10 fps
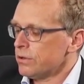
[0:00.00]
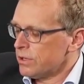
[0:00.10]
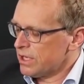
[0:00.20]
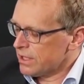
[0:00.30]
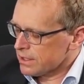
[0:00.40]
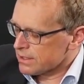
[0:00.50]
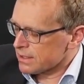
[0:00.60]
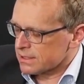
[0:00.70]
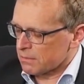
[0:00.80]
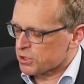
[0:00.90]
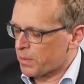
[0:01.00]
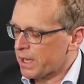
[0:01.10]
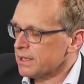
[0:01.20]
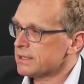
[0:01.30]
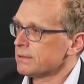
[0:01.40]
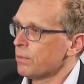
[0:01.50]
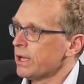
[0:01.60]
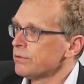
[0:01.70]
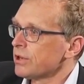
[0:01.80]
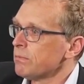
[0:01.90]
here's some space where
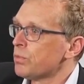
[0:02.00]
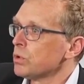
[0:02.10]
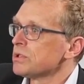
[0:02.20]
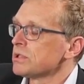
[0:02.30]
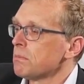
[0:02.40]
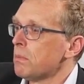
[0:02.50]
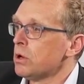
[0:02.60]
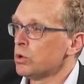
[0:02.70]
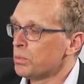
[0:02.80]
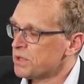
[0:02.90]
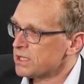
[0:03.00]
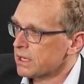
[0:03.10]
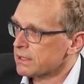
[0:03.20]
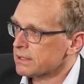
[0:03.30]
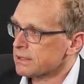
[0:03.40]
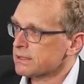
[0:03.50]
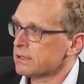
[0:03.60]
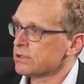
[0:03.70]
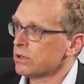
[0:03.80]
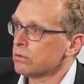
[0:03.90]
you can put some loop detectors.
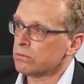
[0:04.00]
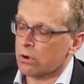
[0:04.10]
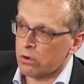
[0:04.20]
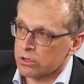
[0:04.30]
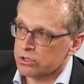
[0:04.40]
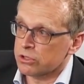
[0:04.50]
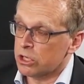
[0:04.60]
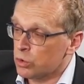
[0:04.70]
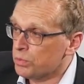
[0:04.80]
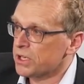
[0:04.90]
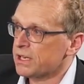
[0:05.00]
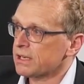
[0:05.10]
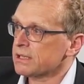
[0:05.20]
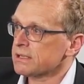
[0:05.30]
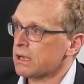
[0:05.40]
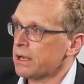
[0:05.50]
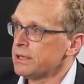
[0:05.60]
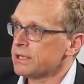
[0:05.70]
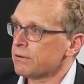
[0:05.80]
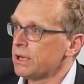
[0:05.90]
So also the loop detectors are
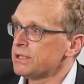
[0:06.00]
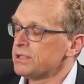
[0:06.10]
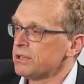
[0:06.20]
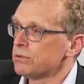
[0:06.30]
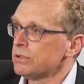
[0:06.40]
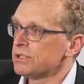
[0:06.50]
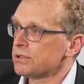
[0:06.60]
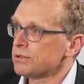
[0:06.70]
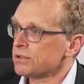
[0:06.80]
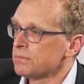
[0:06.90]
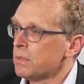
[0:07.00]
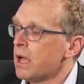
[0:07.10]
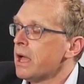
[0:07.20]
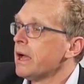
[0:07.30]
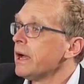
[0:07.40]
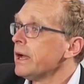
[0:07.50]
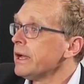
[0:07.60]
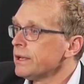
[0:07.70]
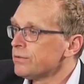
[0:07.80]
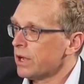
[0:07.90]
integrated into this system.
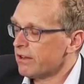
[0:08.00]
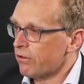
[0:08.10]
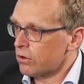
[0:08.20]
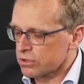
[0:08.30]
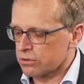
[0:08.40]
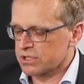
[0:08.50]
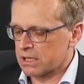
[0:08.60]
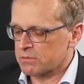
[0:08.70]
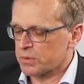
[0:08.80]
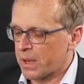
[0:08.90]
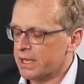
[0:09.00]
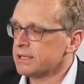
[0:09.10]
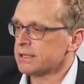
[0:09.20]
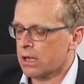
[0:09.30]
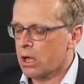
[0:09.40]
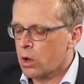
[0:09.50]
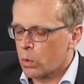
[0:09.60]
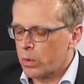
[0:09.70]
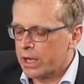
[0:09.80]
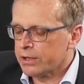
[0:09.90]
And you have also some space
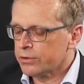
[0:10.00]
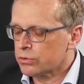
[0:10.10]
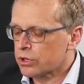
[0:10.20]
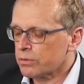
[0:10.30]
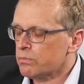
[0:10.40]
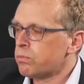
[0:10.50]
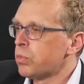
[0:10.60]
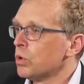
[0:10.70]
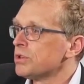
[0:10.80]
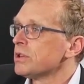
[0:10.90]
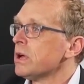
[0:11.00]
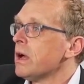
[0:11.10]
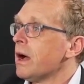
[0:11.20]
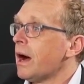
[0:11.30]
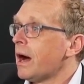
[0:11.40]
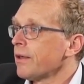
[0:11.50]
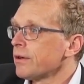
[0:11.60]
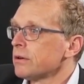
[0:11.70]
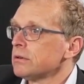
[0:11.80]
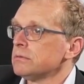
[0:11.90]
where you can put
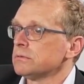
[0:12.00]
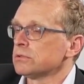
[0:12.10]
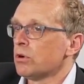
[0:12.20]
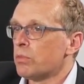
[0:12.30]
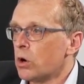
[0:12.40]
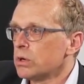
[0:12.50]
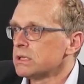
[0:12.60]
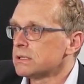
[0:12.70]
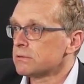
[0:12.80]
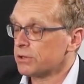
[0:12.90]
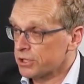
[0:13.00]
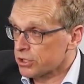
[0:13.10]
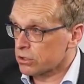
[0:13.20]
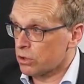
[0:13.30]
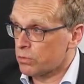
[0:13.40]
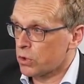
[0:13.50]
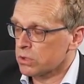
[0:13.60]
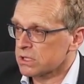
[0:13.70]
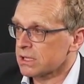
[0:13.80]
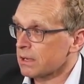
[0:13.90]
other components, traditional
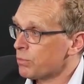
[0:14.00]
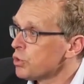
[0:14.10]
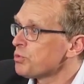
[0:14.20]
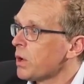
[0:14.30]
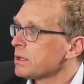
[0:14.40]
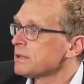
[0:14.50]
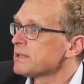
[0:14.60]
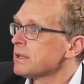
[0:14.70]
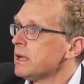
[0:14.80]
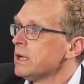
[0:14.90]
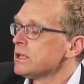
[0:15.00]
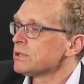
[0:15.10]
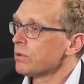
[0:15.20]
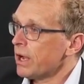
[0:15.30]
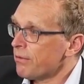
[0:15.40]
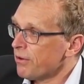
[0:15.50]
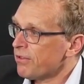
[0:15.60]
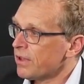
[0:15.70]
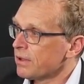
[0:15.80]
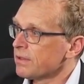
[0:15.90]
components like push buttons. So
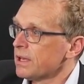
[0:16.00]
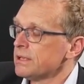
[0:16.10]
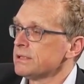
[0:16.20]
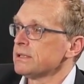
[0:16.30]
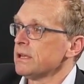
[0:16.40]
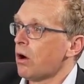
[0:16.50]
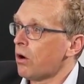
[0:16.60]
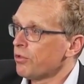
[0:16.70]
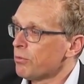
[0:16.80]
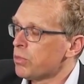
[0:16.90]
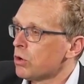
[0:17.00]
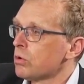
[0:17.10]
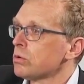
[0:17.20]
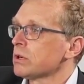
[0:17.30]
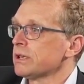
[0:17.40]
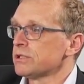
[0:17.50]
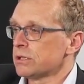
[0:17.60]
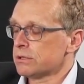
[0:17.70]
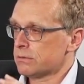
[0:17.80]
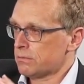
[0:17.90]
everything that is on the pole can
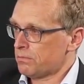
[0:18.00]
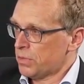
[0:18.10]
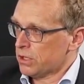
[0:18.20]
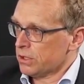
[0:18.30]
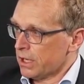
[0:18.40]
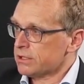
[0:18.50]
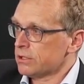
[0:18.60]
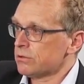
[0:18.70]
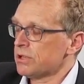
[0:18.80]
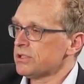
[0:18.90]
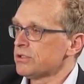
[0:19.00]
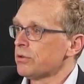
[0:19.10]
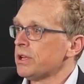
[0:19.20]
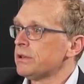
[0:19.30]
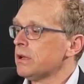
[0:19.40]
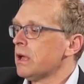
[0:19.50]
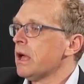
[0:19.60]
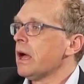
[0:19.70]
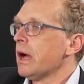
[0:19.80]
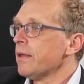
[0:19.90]
just be connected to this unit.
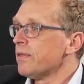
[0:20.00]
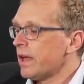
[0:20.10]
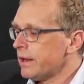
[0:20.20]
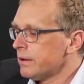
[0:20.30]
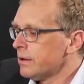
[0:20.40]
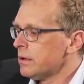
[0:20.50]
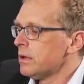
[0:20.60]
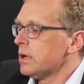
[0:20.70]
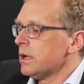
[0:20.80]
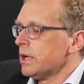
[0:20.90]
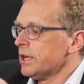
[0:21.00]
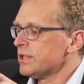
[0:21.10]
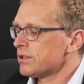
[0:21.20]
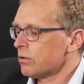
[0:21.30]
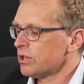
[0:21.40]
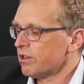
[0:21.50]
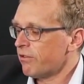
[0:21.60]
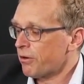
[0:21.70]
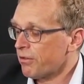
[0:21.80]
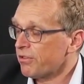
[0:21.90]
And then it is only a
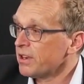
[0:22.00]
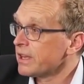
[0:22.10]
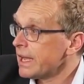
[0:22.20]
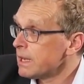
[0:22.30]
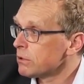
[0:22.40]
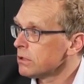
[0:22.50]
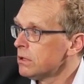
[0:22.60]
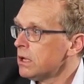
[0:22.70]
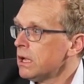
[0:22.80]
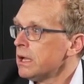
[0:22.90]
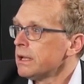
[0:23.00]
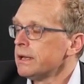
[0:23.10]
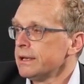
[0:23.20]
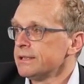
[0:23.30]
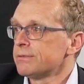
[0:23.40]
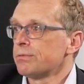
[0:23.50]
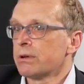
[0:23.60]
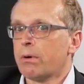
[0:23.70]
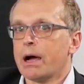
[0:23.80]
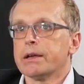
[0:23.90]
very thin cable that is
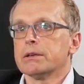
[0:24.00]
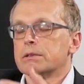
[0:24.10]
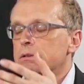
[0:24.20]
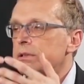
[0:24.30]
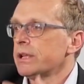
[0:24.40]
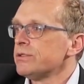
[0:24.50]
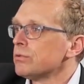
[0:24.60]
required that you